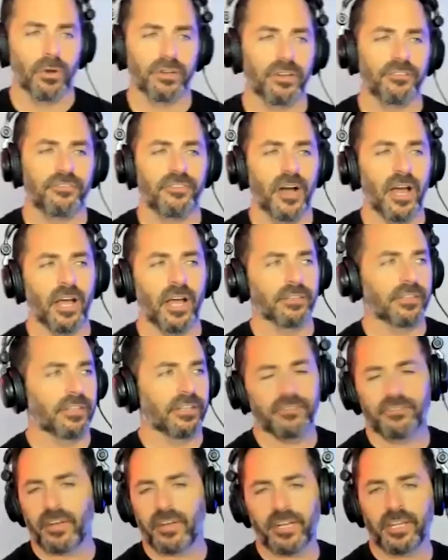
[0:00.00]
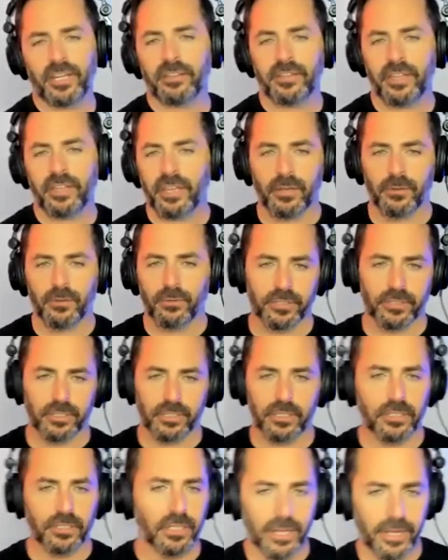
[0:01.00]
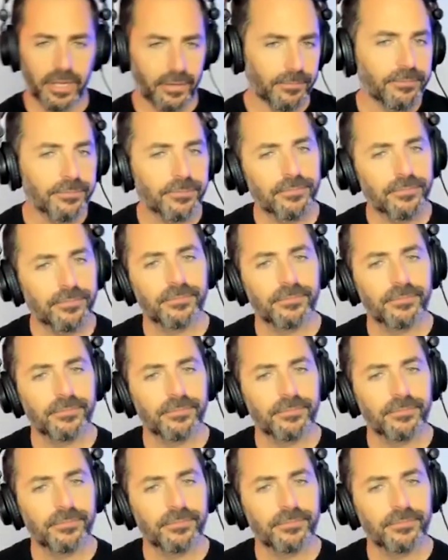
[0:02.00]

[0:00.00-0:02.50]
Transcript: wouldn't have filed it if I didn't think it was a good claim.